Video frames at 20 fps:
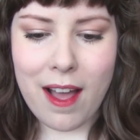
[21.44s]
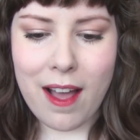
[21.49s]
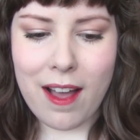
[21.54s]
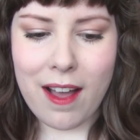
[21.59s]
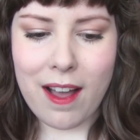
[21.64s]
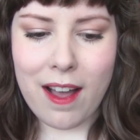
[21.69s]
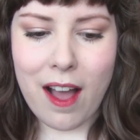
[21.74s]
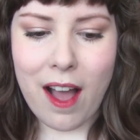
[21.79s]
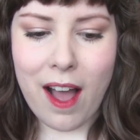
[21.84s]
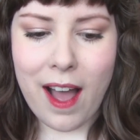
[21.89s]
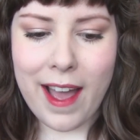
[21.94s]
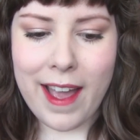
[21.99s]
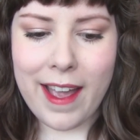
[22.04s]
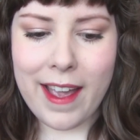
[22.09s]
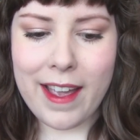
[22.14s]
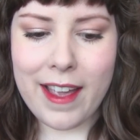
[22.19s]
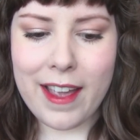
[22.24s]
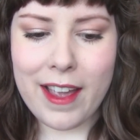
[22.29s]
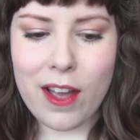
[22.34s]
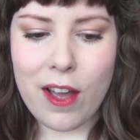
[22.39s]

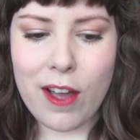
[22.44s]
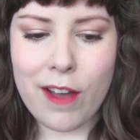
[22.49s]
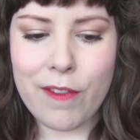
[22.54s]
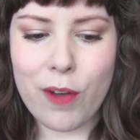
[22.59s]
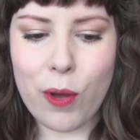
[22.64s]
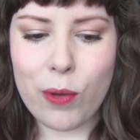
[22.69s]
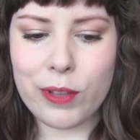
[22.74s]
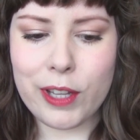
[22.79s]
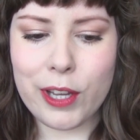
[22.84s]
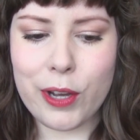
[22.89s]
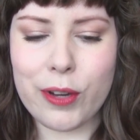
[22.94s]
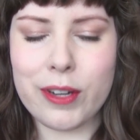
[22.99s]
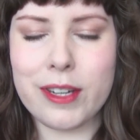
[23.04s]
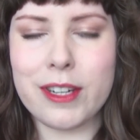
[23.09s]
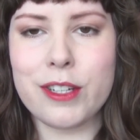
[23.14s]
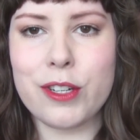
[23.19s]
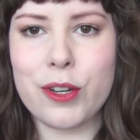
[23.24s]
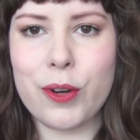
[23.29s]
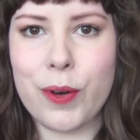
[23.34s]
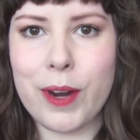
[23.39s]
I have only gotten
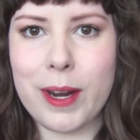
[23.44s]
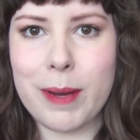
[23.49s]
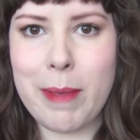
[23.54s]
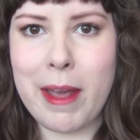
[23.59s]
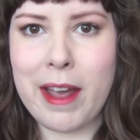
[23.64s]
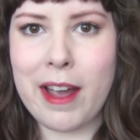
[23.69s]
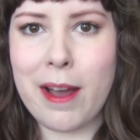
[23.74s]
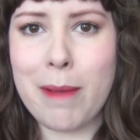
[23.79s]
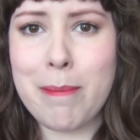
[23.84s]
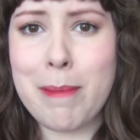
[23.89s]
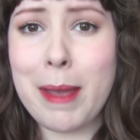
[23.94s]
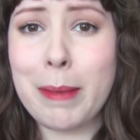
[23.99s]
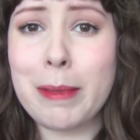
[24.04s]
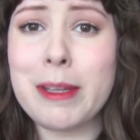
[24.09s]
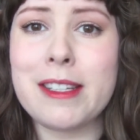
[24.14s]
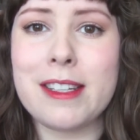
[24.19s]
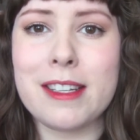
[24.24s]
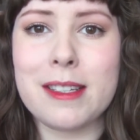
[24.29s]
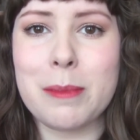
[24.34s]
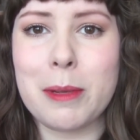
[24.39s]
into Korean makeup maybe
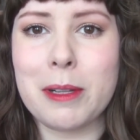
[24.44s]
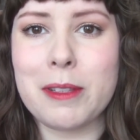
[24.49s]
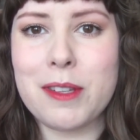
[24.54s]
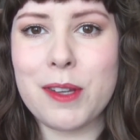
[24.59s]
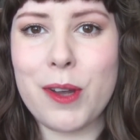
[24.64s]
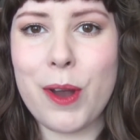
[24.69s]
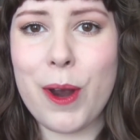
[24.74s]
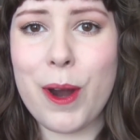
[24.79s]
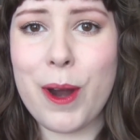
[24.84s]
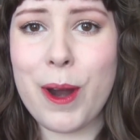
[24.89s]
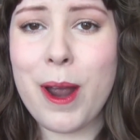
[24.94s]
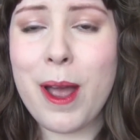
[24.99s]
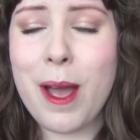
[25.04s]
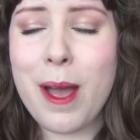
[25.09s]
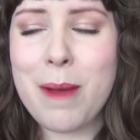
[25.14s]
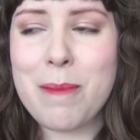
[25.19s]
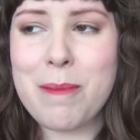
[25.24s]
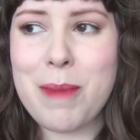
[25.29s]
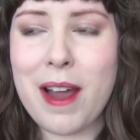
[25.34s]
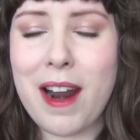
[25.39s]
6 months ago,
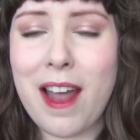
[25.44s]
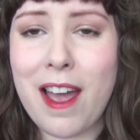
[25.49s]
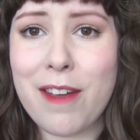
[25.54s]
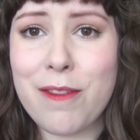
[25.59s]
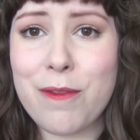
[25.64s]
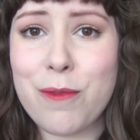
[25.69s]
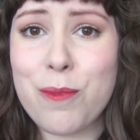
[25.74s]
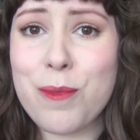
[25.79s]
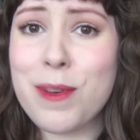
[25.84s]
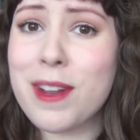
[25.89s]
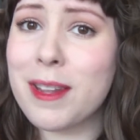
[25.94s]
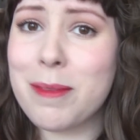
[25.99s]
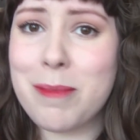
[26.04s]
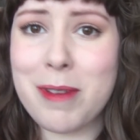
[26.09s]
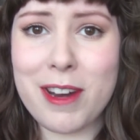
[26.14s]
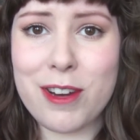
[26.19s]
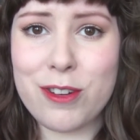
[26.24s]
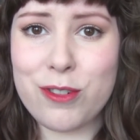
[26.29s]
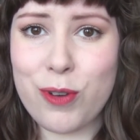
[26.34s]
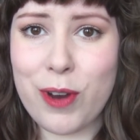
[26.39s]
but I've really
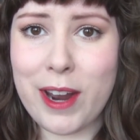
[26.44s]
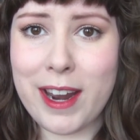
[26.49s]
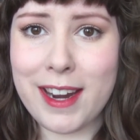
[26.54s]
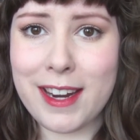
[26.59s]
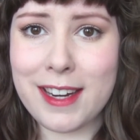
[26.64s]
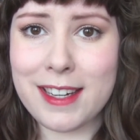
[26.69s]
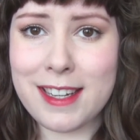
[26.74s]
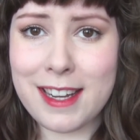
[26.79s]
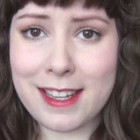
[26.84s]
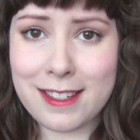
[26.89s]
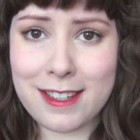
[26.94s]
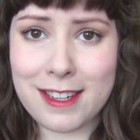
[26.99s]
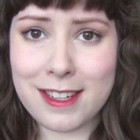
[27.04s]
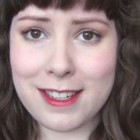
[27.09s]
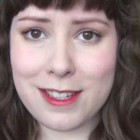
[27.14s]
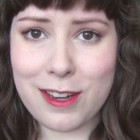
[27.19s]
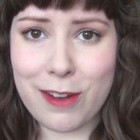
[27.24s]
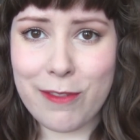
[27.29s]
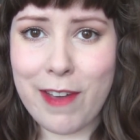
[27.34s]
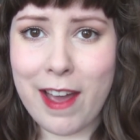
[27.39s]
been enjoying testing
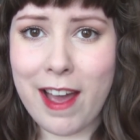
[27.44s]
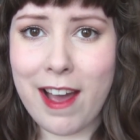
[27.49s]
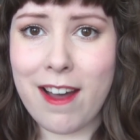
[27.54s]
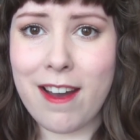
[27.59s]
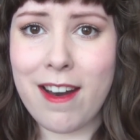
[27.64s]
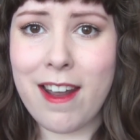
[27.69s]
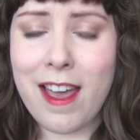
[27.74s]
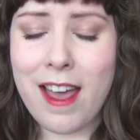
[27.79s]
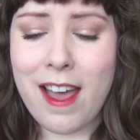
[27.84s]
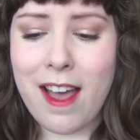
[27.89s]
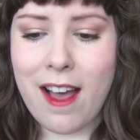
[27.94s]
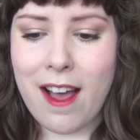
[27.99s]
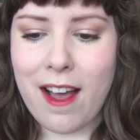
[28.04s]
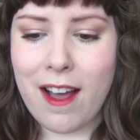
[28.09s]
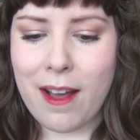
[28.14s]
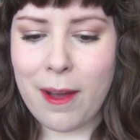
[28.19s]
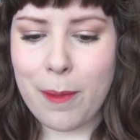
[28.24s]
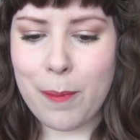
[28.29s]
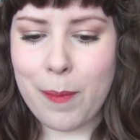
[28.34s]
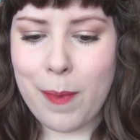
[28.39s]
stuff out.
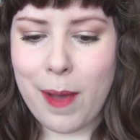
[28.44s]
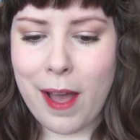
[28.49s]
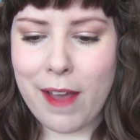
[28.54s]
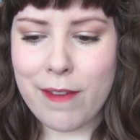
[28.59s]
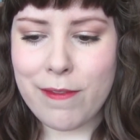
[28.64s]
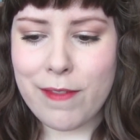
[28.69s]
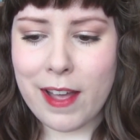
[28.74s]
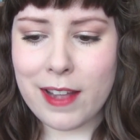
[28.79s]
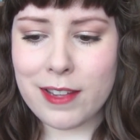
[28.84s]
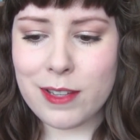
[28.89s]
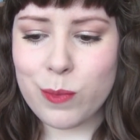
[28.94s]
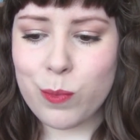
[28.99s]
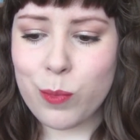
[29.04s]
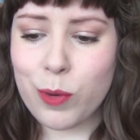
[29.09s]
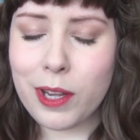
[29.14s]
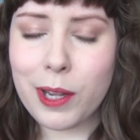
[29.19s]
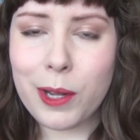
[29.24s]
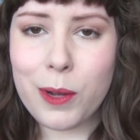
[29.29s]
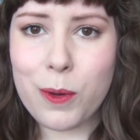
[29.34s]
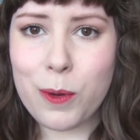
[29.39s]
I found some
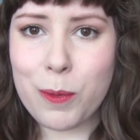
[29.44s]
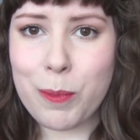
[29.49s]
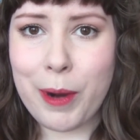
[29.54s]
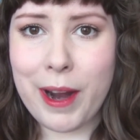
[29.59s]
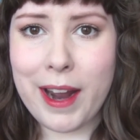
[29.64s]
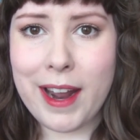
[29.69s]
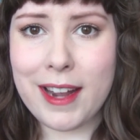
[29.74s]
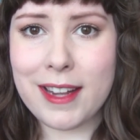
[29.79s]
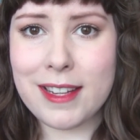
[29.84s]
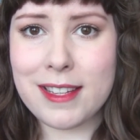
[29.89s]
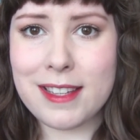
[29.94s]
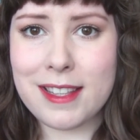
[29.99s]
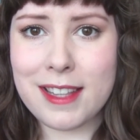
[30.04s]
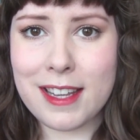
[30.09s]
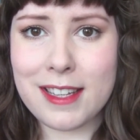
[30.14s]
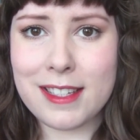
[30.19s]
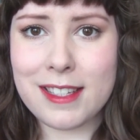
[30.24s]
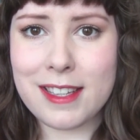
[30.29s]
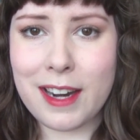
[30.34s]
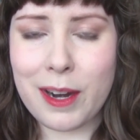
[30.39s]
really cool brands,
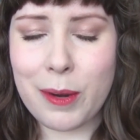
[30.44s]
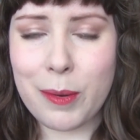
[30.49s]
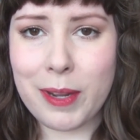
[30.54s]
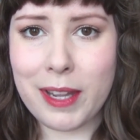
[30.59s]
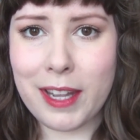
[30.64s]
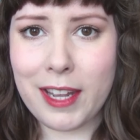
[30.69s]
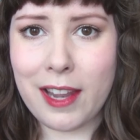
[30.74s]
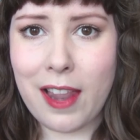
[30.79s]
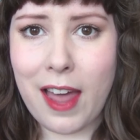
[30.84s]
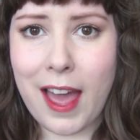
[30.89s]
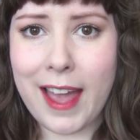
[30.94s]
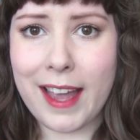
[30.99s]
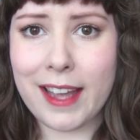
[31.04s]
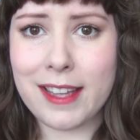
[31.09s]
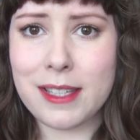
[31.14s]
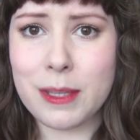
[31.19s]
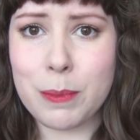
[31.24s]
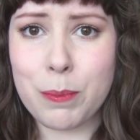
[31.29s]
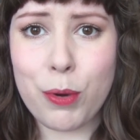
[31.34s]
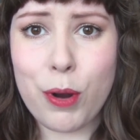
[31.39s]
things that I really
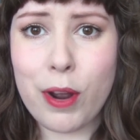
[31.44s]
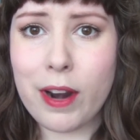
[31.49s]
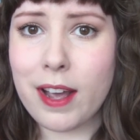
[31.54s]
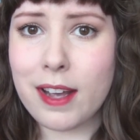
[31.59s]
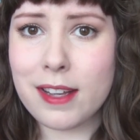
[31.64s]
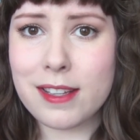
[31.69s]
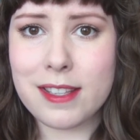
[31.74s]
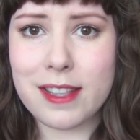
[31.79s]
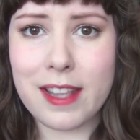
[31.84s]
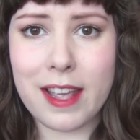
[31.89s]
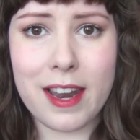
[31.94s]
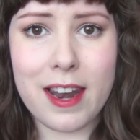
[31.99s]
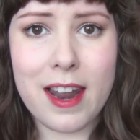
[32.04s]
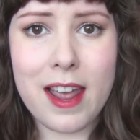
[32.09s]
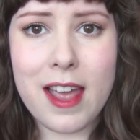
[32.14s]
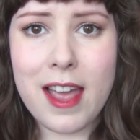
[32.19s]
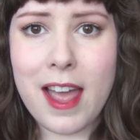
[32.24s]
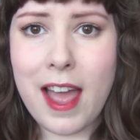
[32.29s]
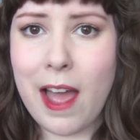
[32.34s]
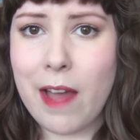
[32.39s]
like, some products that
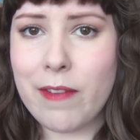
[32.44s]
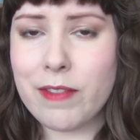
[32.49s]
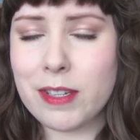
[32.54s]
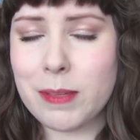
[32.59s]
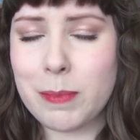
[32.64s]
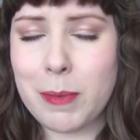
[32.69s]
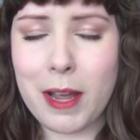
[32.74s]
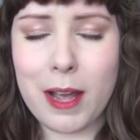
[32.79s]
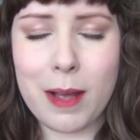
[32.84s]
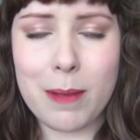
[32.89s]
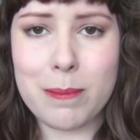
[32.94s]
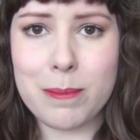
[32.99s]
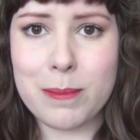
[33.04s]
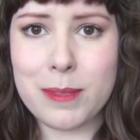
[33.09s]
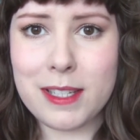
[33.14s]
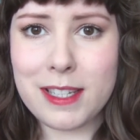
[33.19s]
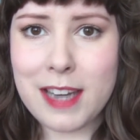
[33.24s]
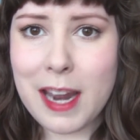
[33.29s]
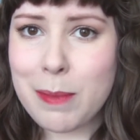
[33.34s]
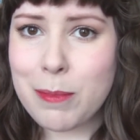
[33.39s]
have just become
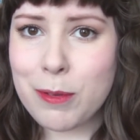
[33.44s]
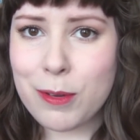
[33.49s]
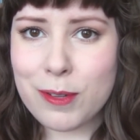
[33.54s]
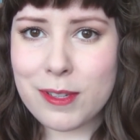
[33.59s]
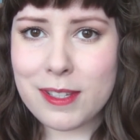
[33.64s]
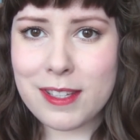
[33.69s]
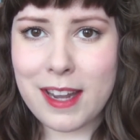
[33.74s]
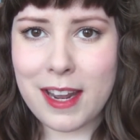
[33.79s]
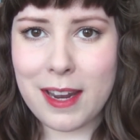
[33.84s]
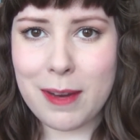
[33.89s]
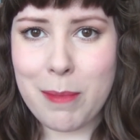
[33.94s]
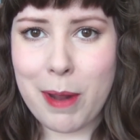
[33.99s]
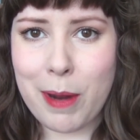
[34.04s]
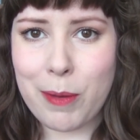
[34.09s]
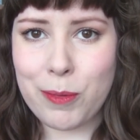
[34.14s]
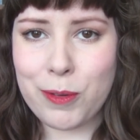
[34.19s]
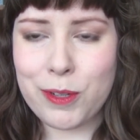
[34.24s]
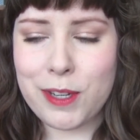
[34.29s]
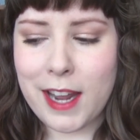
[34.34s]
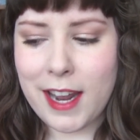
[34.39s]
staples in my
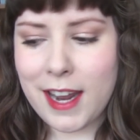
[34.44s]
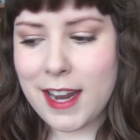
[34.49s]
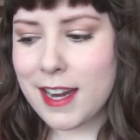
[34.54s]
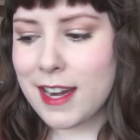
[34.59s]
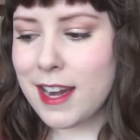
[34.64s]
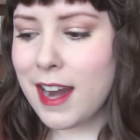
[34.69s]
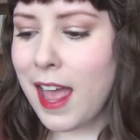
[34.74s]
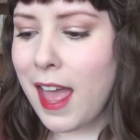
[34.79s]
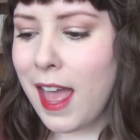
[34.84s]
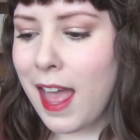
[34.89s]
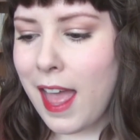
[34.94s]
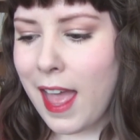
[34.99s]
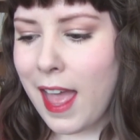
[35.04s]
routine,